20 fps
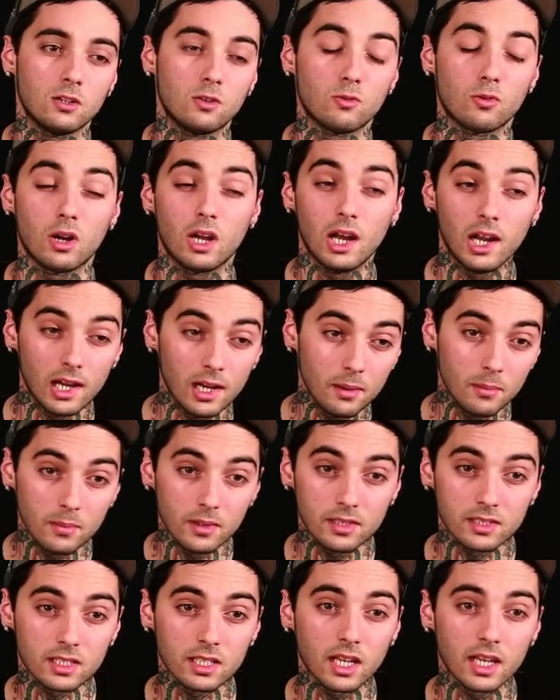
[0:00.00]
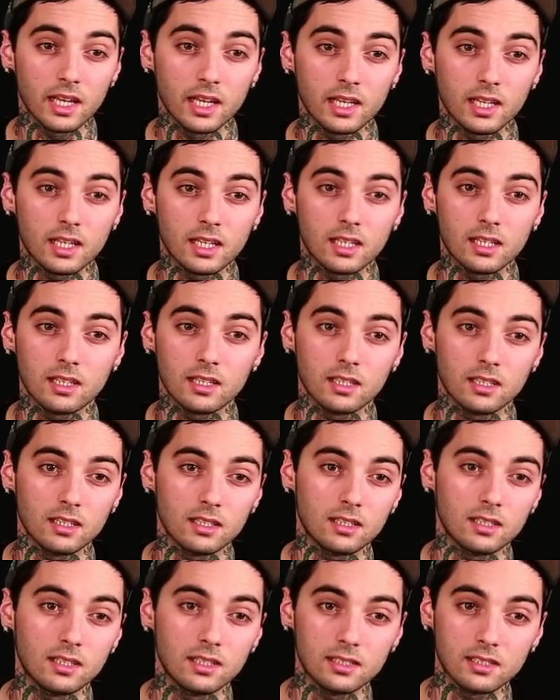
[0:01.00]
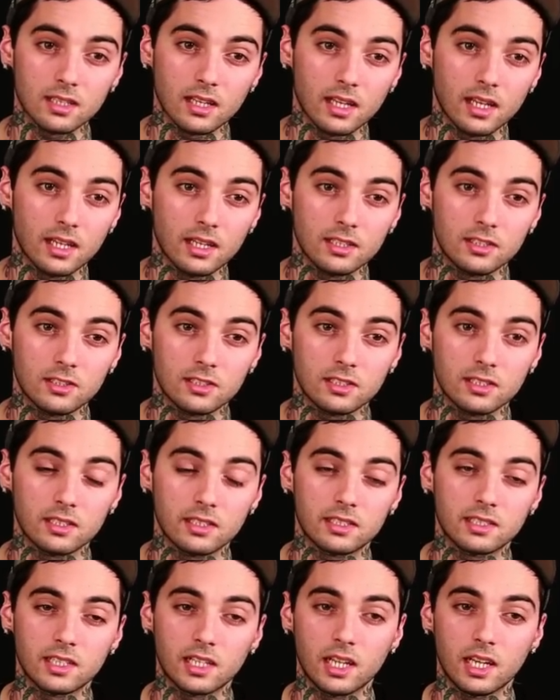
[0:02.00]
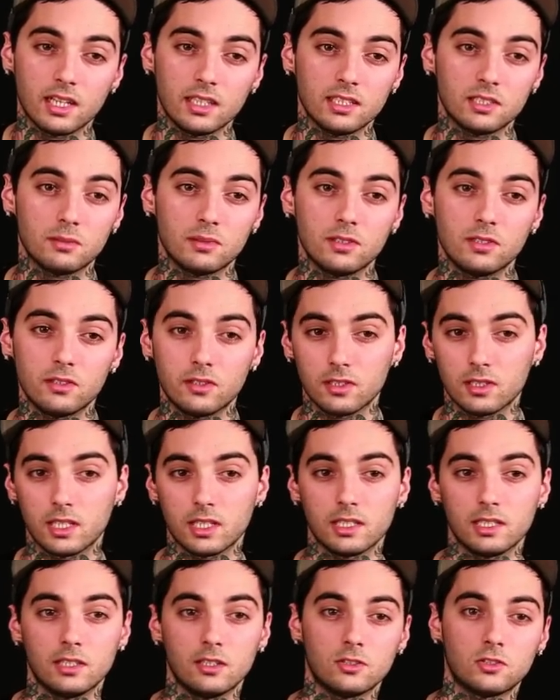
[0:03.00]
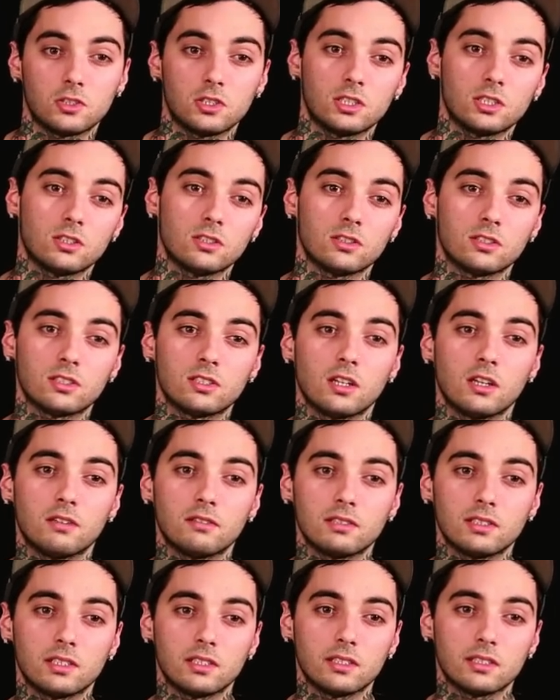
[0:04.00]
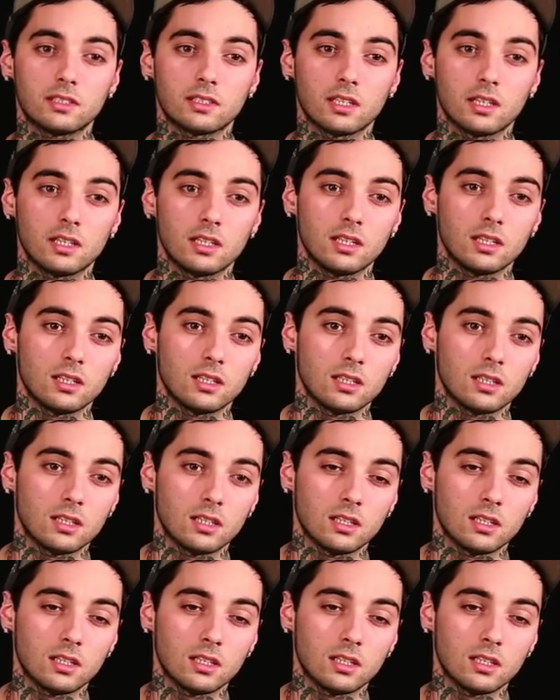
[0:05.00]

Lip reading: Grime is like, he's like just insane. He's been doing like neo-traditional stuff since like